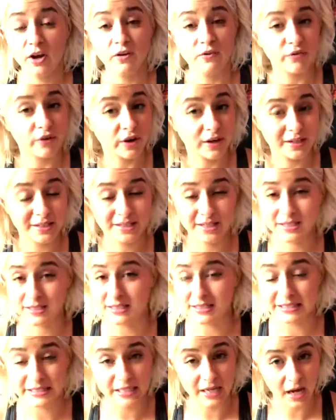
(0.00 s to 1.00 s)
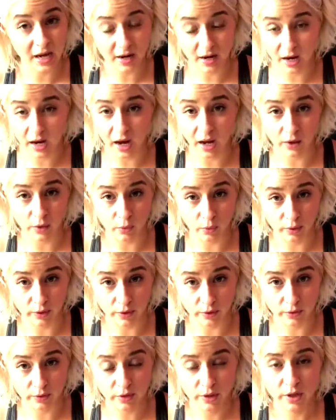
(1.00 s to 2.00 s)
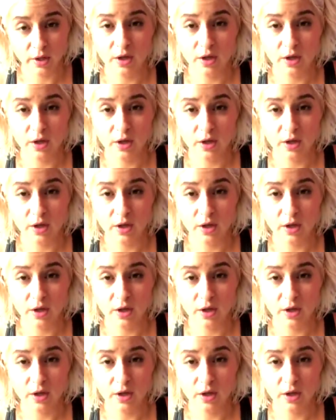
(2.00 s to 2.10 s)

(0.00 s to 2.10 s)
Frankincense is not a hot oil.